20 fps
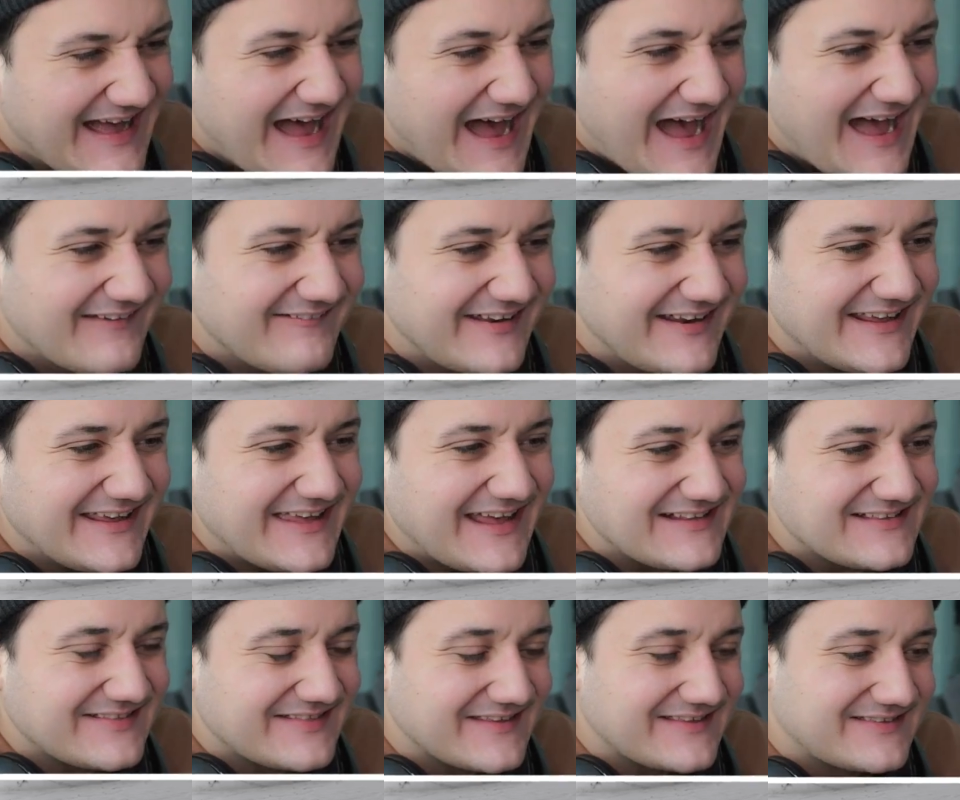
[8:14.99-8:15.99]
I mean, it
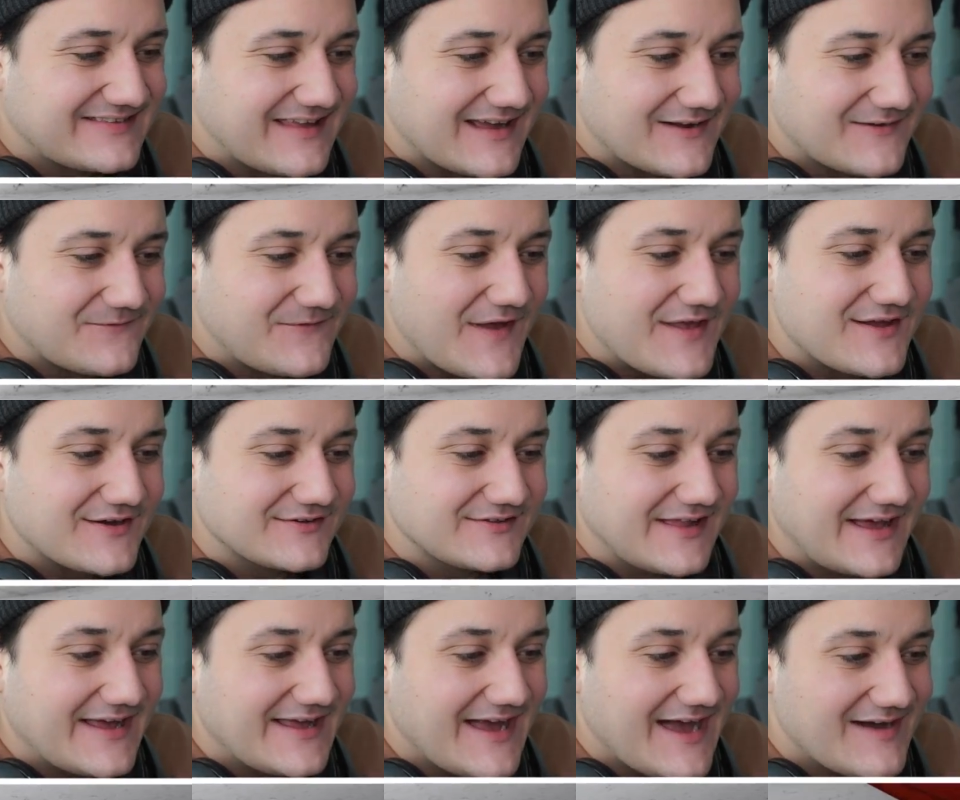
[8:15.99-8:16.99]
gets the stick figure
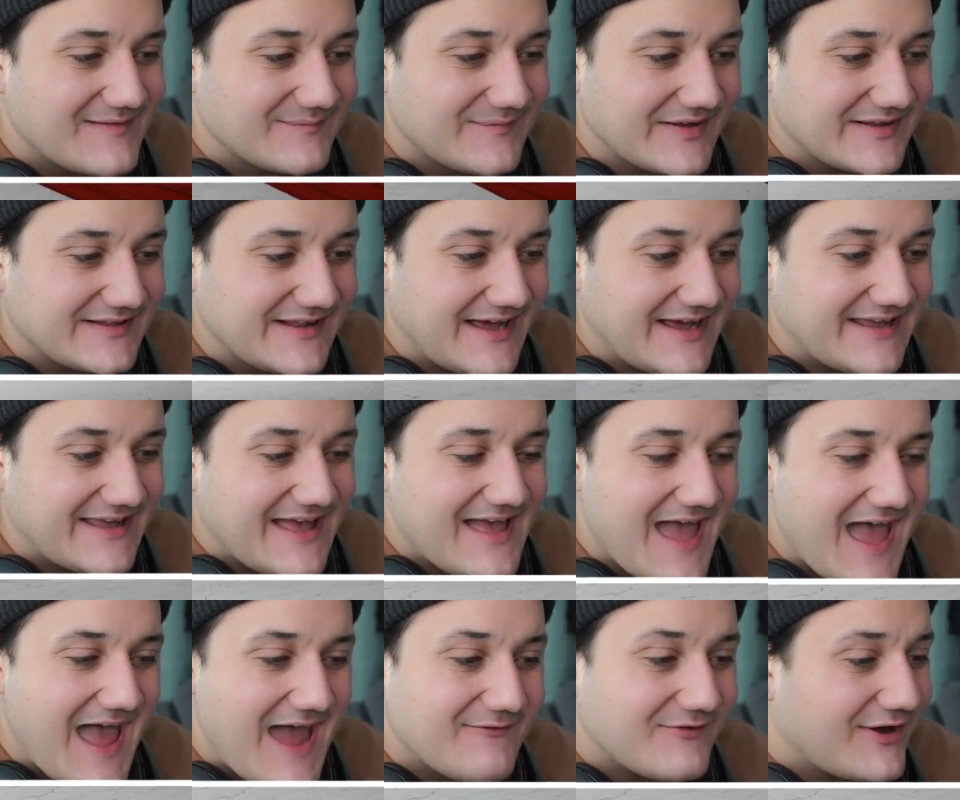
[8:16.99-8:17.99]
layout, but like
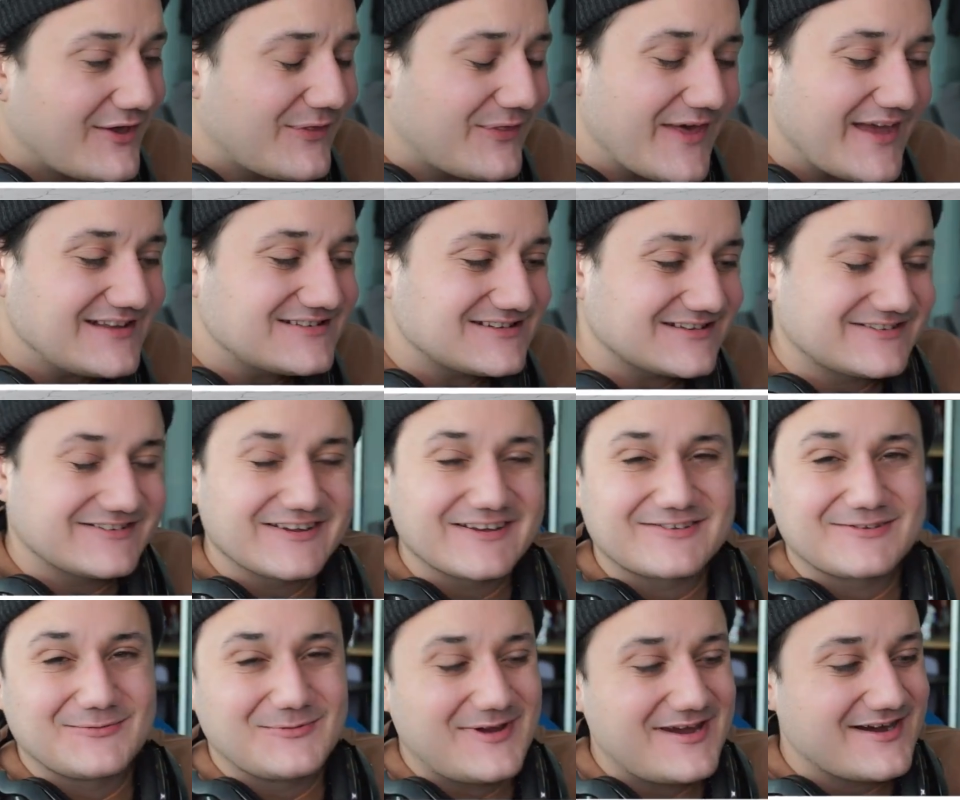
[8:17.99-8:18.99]
everything just
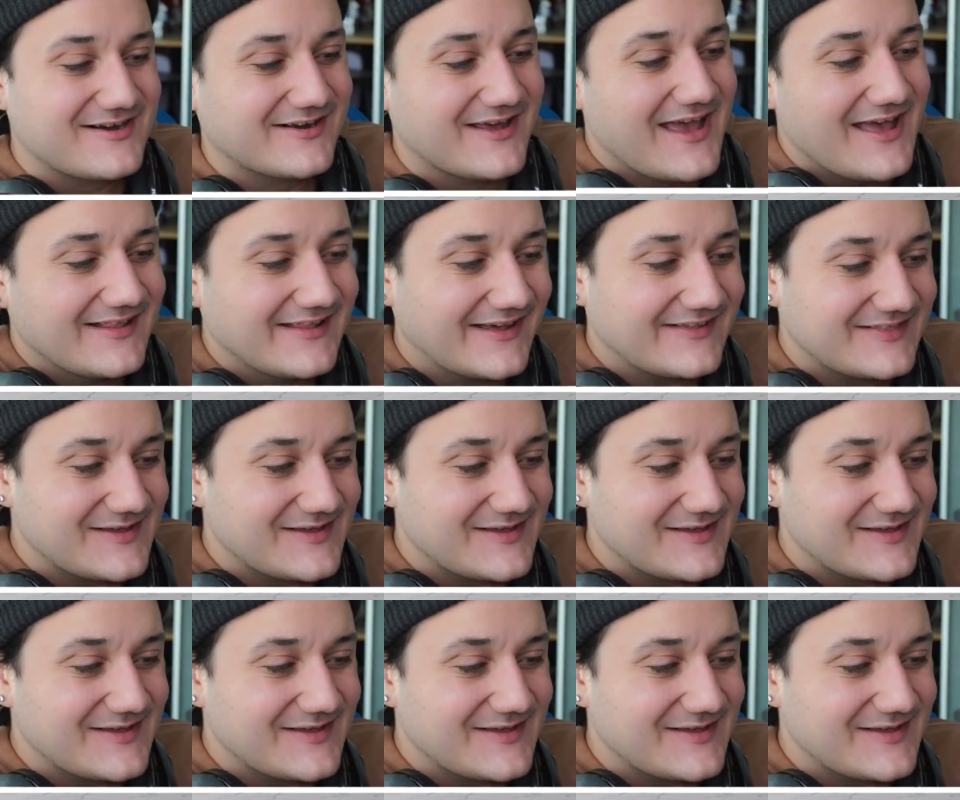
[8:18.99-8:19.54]
looks weird. Like